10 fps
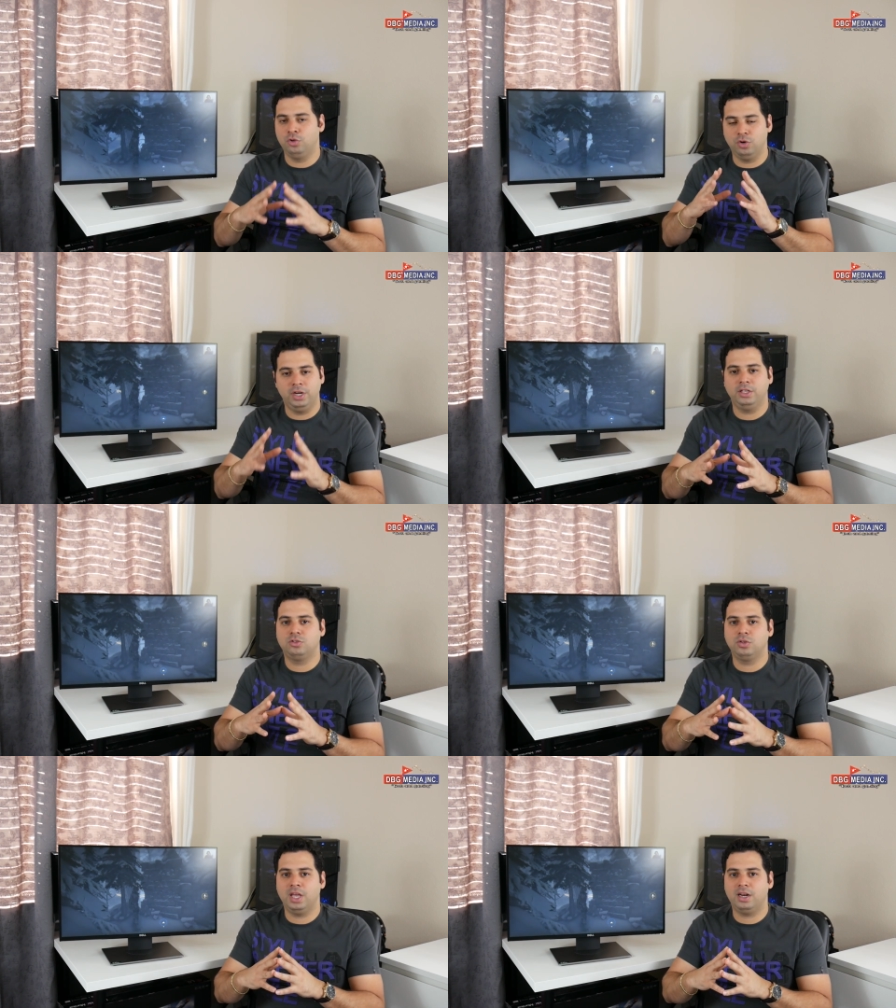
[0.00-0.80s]
You
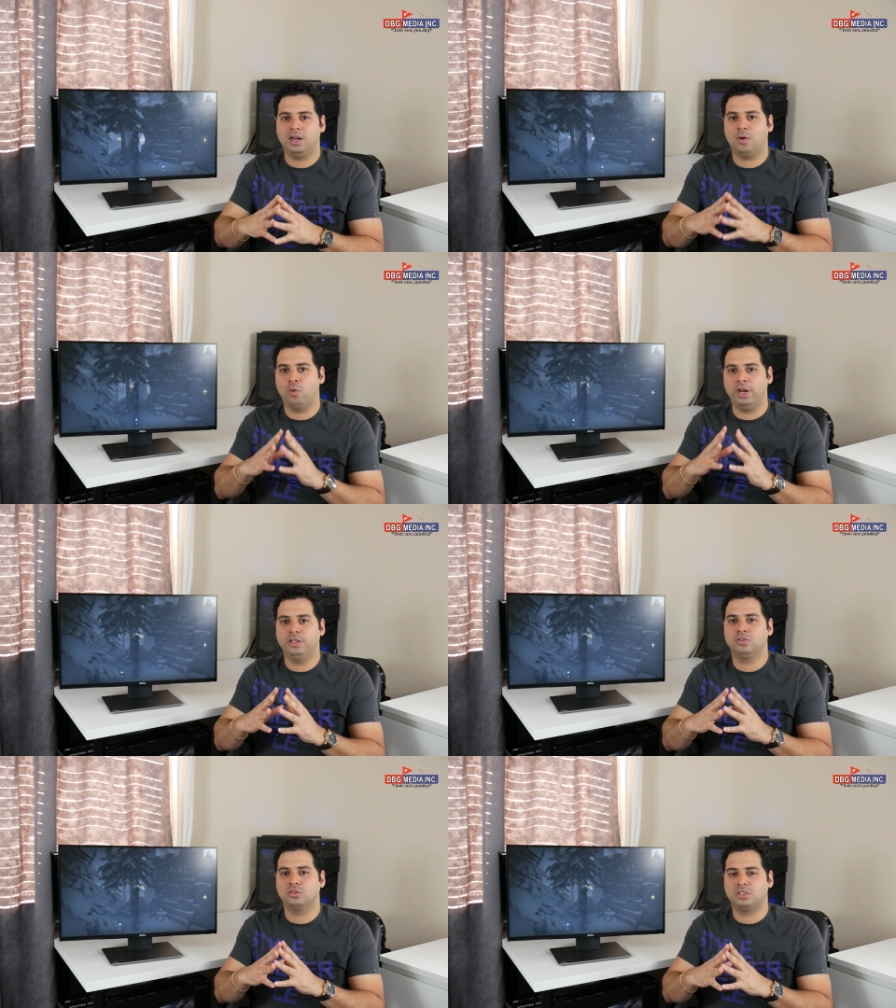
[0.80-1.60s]
need to get it when
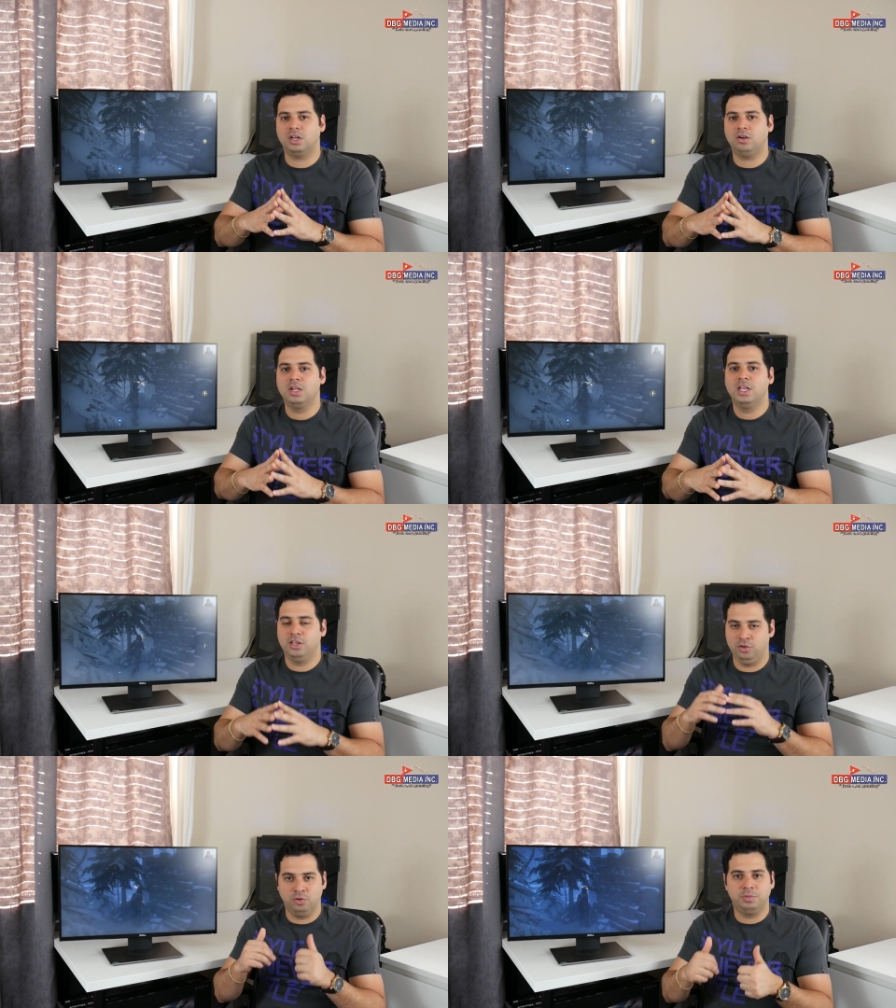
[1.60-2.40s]
it's on sale.
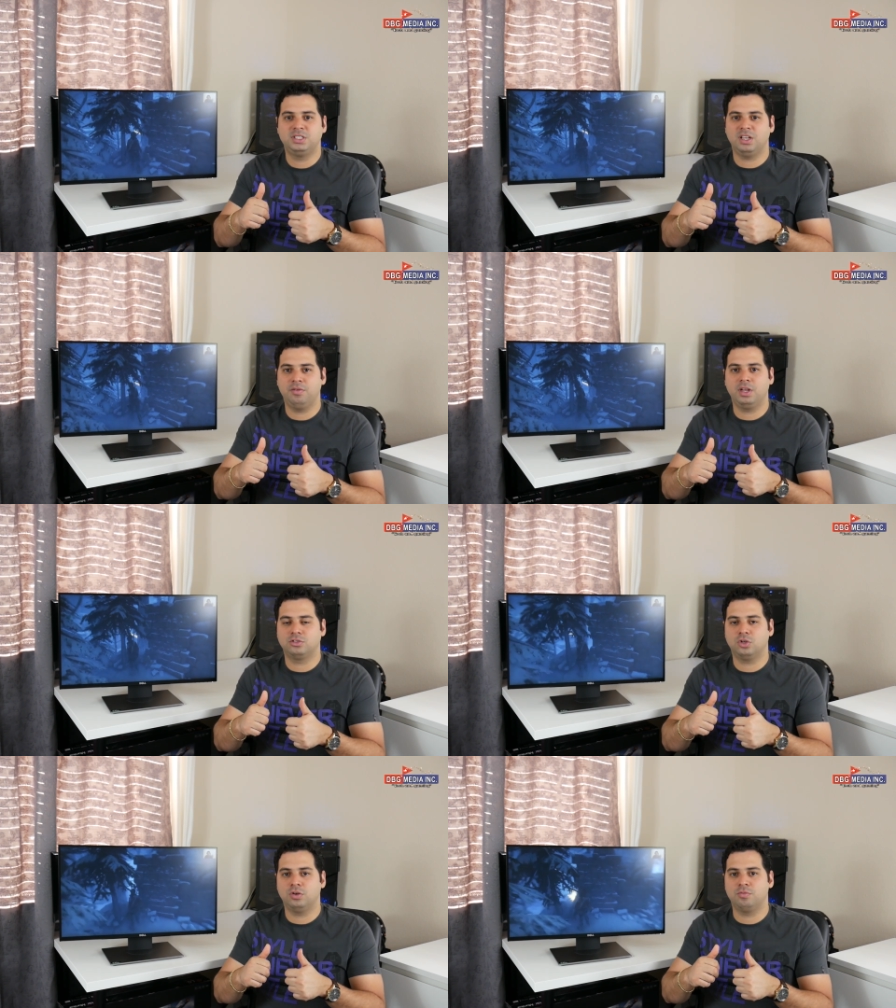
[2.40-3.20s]
You'll be saving
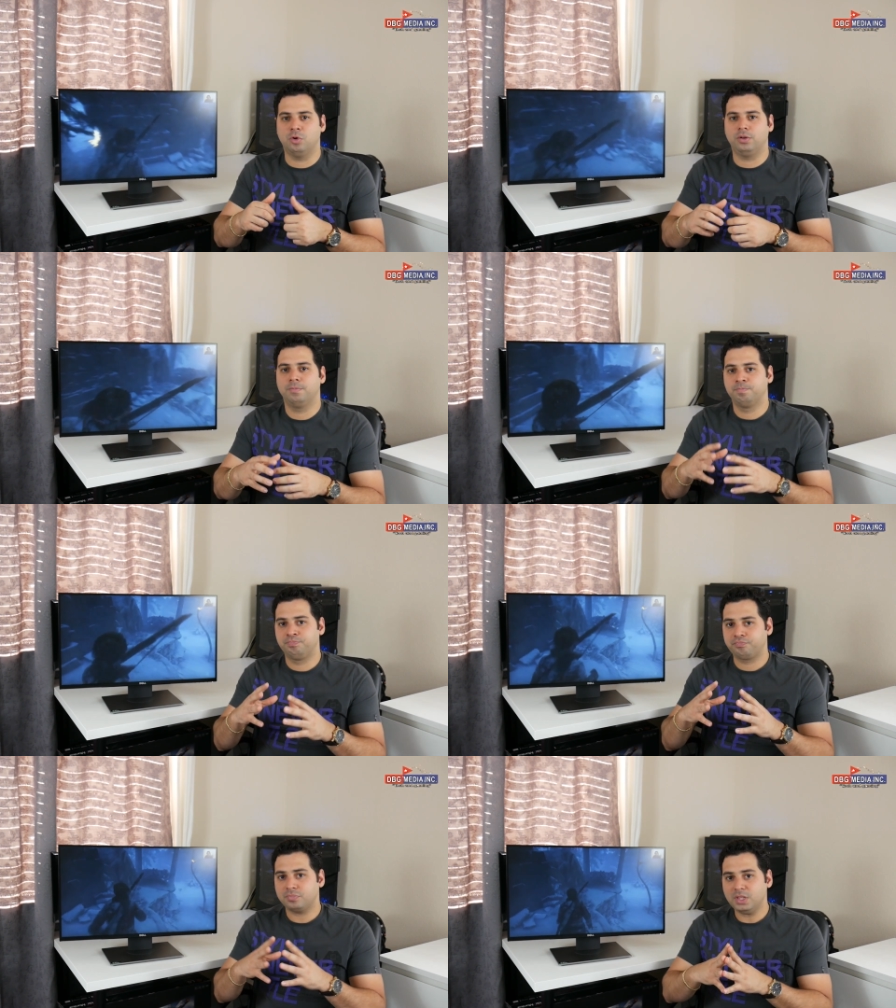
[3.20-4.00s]
a ton of
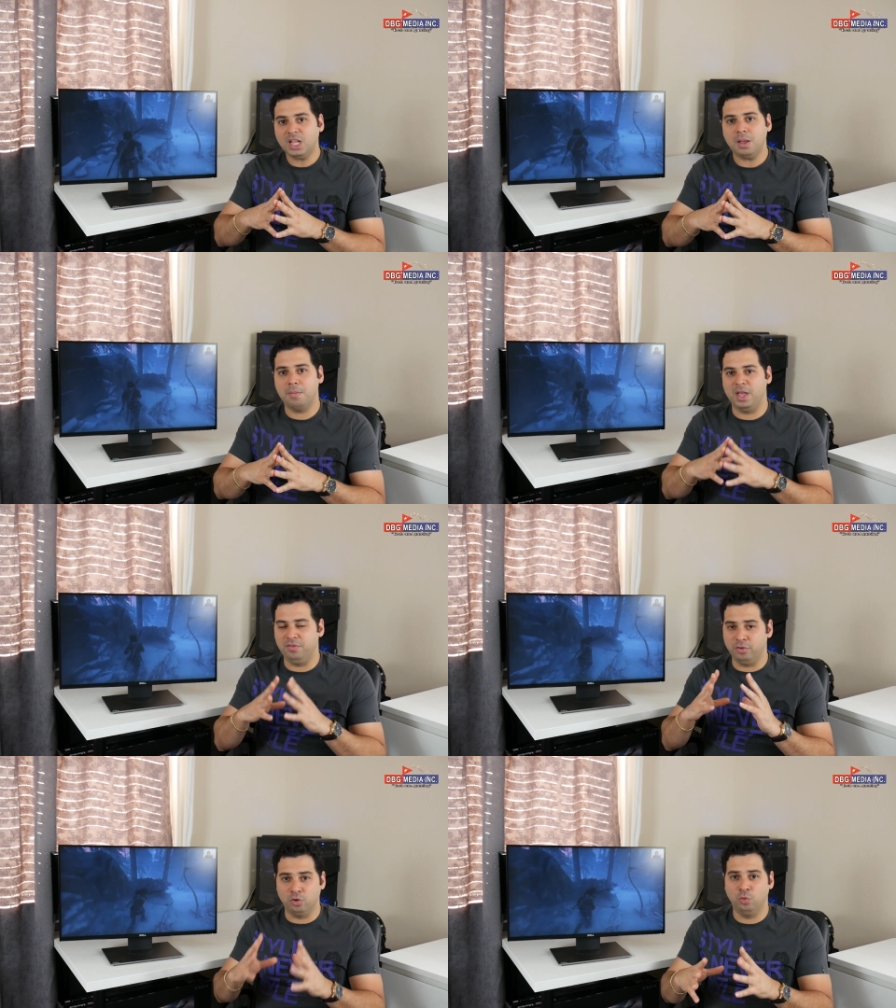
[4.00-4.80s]

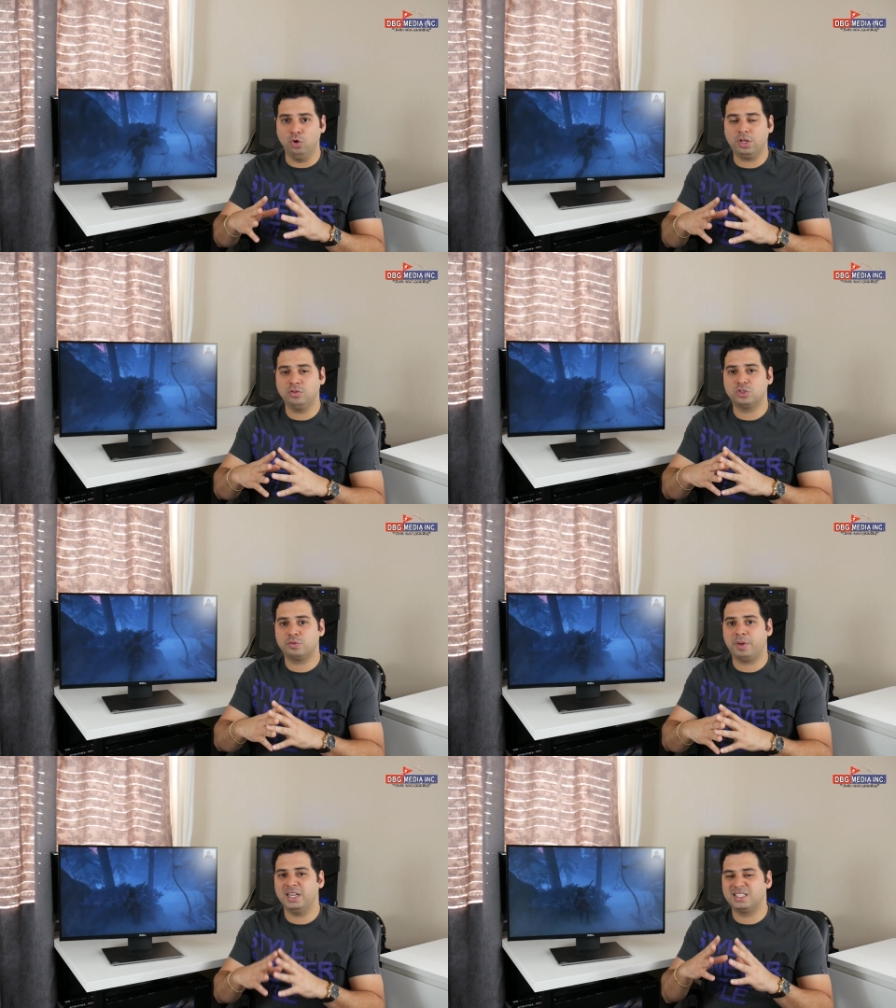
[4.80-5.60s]
money. If you're looking to
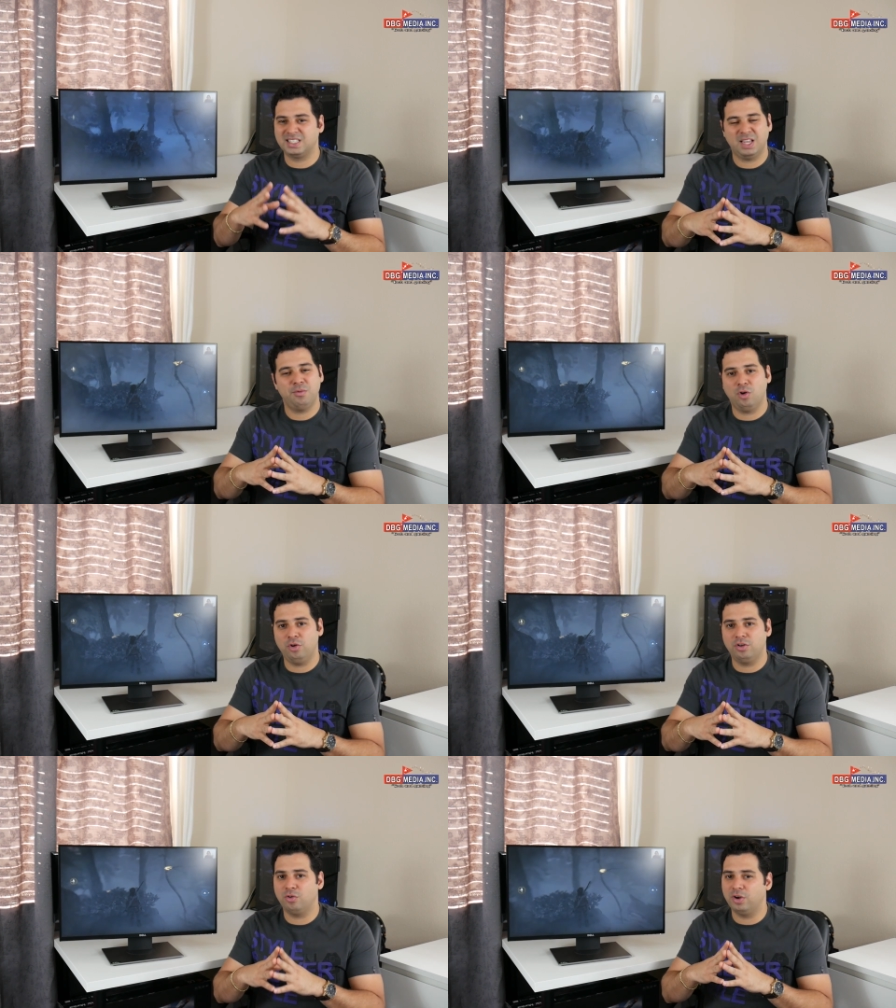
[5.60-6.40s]
spend
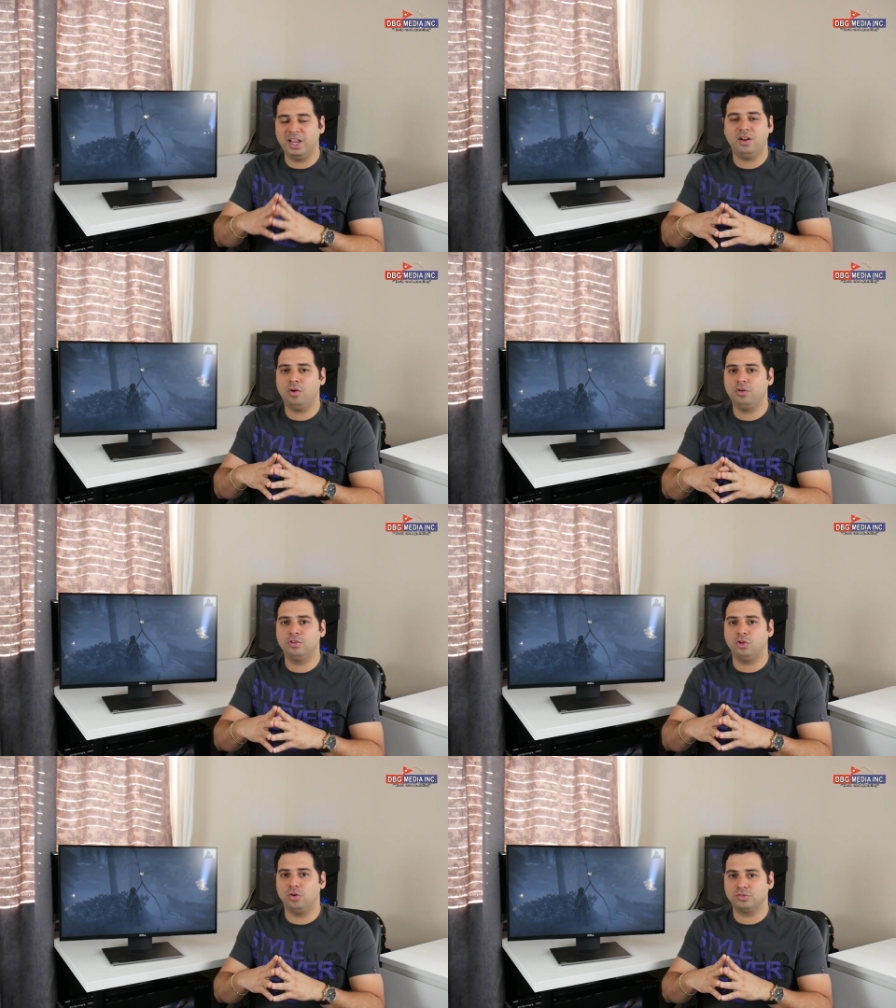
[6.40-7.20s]
$700 or
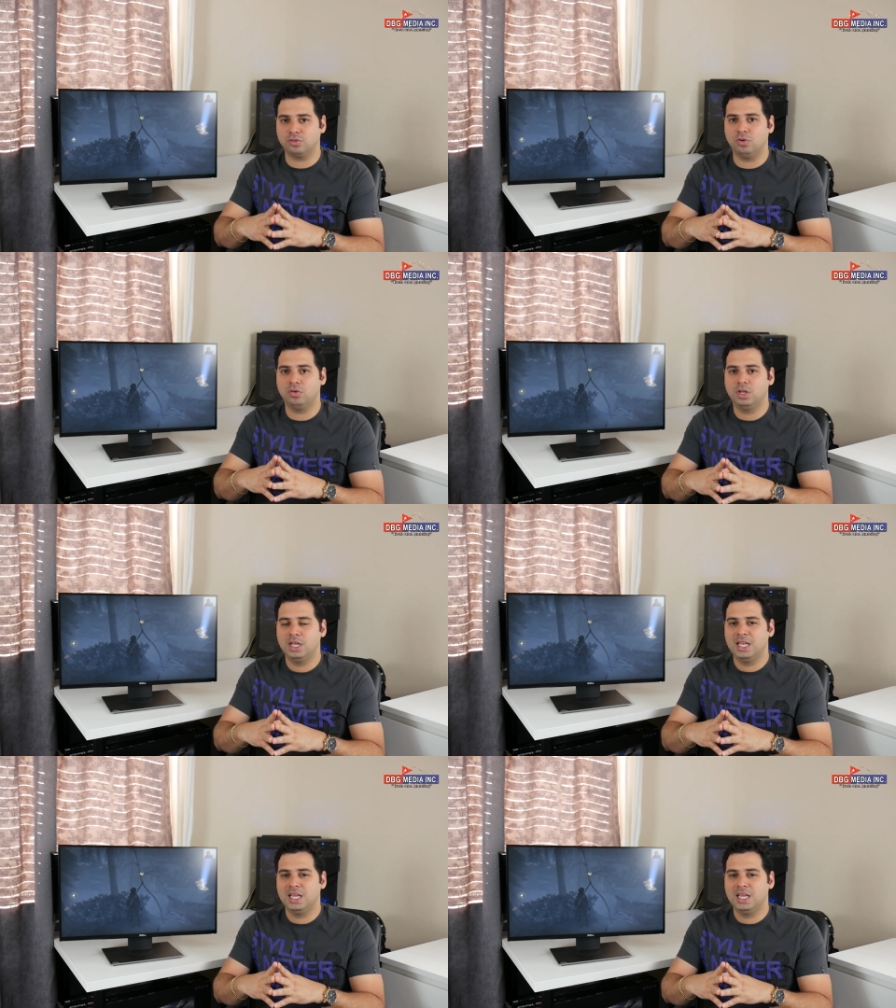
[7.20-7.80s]
$800 though,